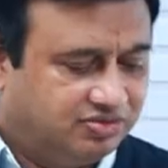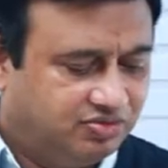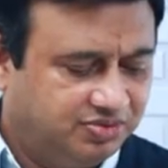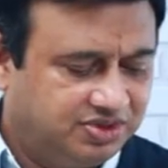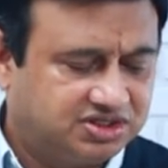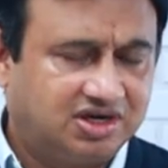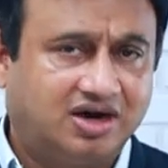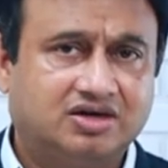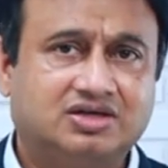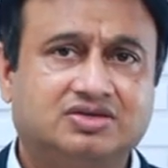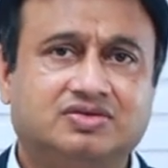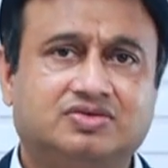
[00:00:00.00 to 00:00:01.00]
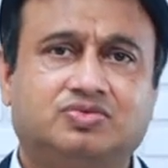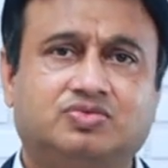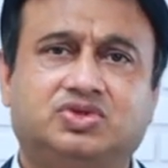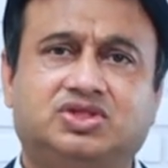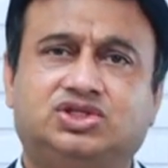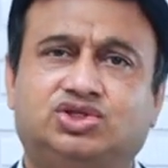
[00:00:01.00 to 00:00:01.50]
We will start
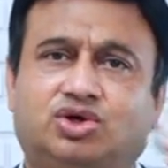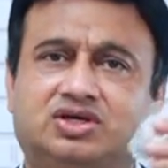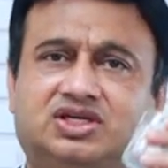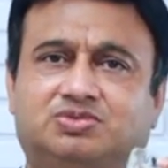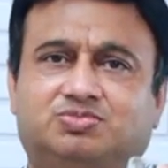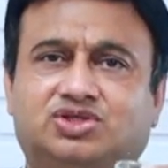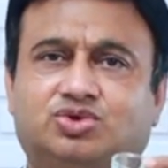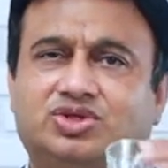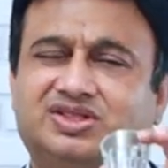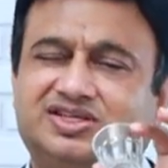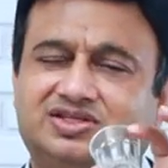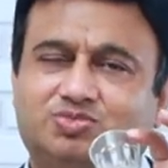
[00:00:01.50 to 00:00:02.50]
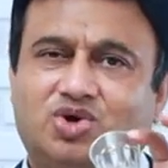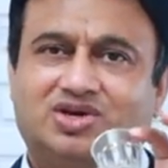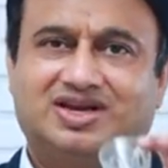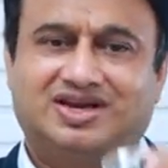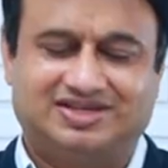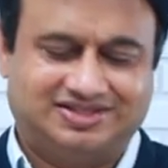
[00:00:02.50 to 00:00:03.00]
with the short espresso in this
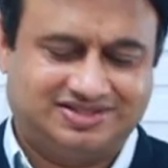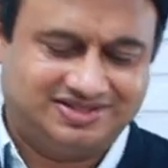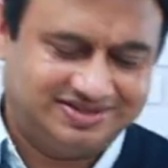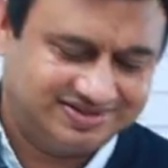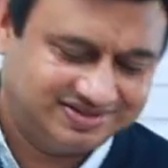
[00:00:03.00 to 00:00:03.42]
small glass.